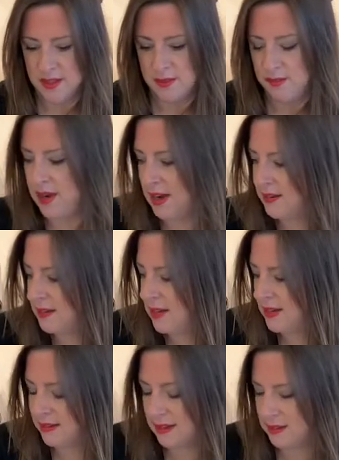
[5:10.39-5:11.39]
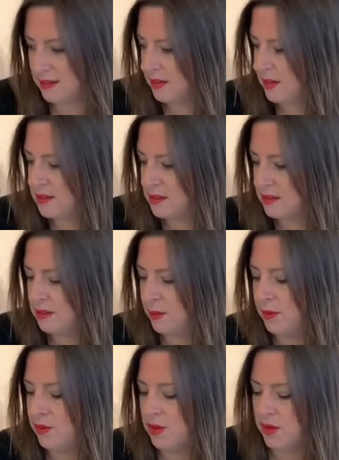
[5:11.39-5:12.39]
Right, so let's get started. So
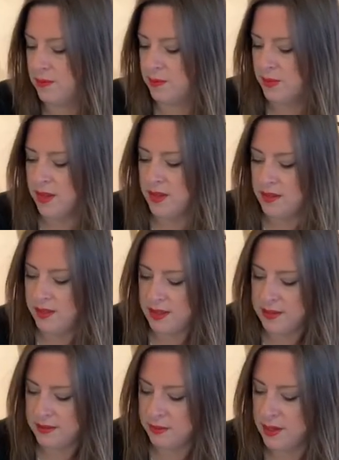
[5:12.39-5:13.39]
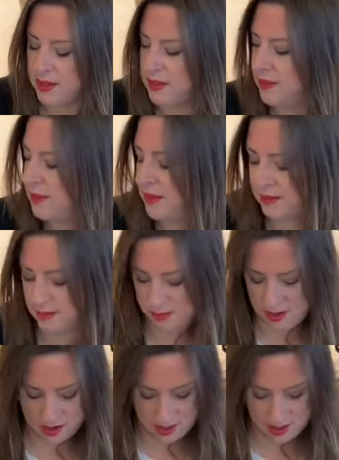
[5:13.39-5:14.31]
we've got this one and this one.